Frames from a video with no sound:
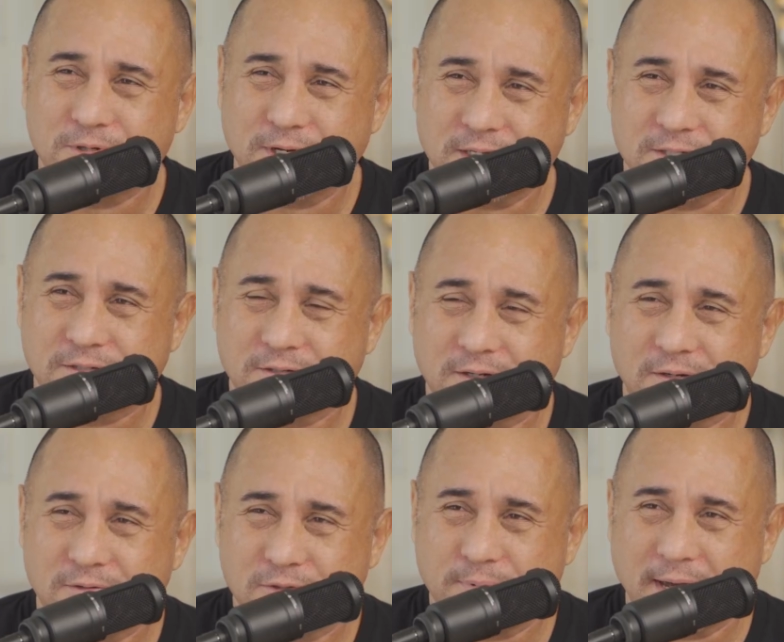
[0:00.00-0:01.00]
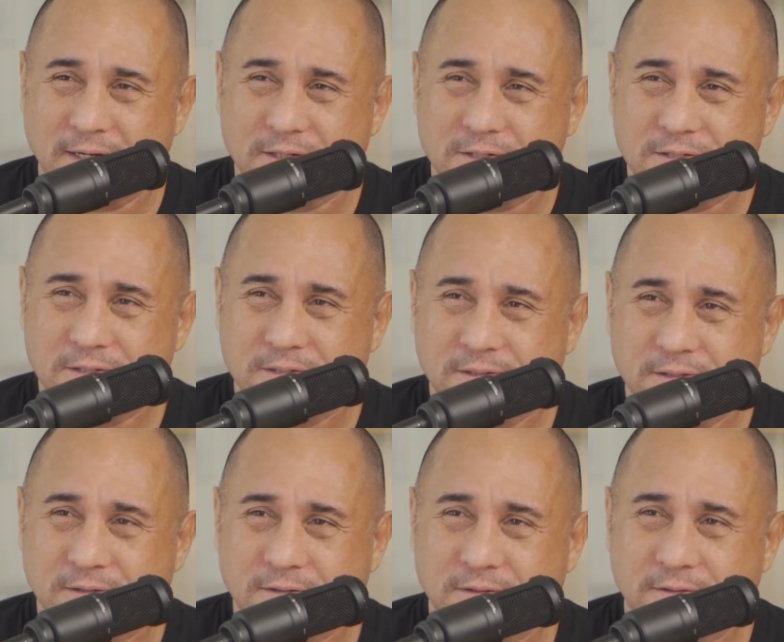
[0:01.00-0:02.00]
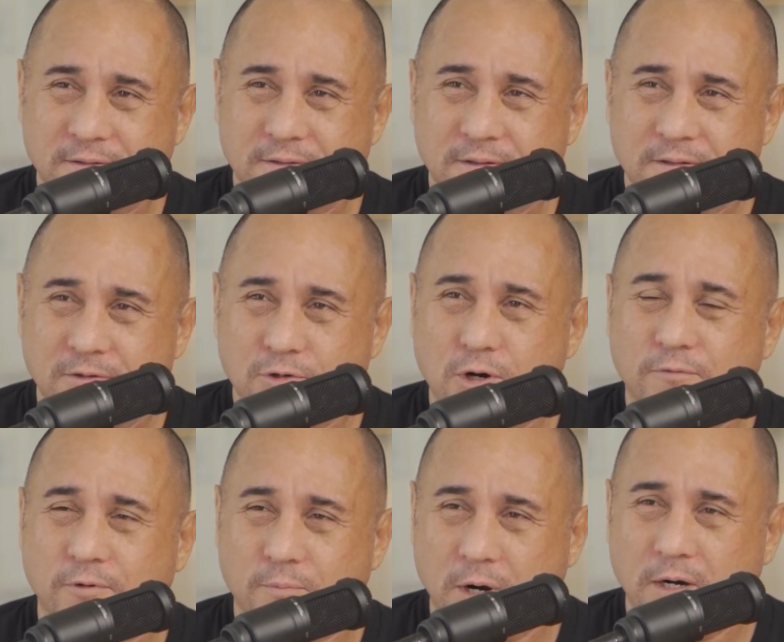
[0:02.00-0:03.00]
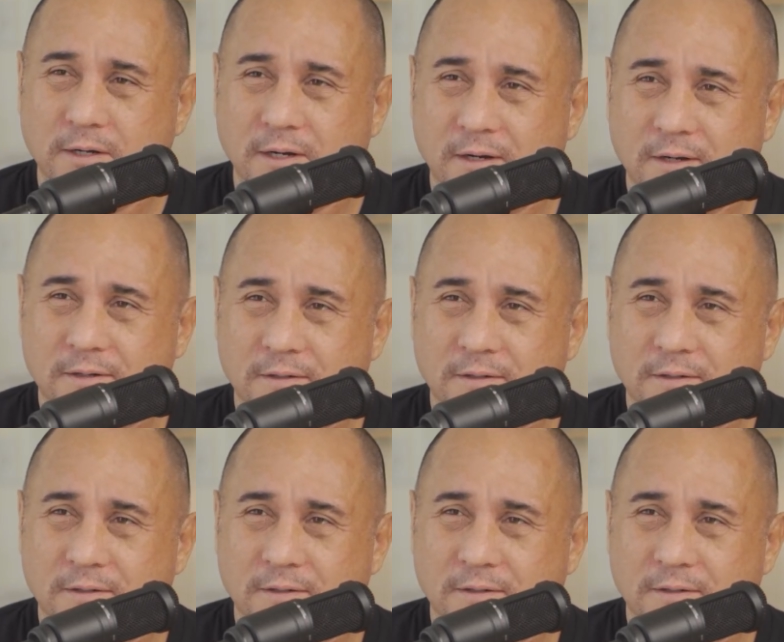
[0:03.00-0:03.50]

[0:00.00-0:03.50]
you guys uh, do packages? Yeah, yeah we do. No, packages. for parking.